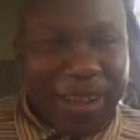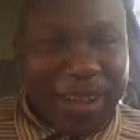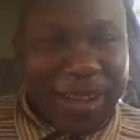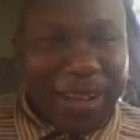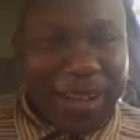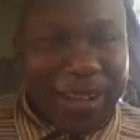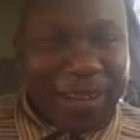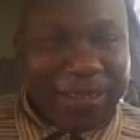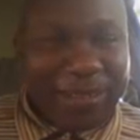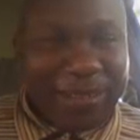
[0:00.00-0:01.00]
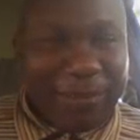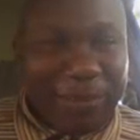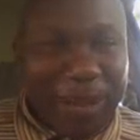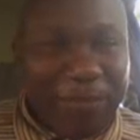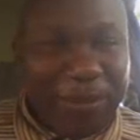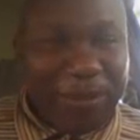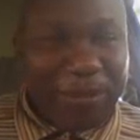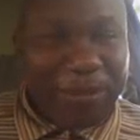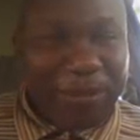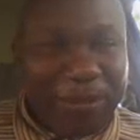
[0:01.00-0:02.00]
uh, my bonus
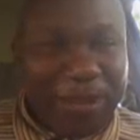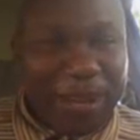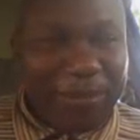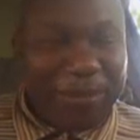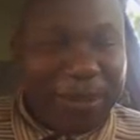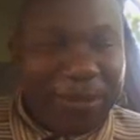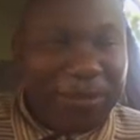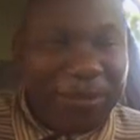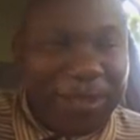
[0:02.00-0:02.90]
tutorial number two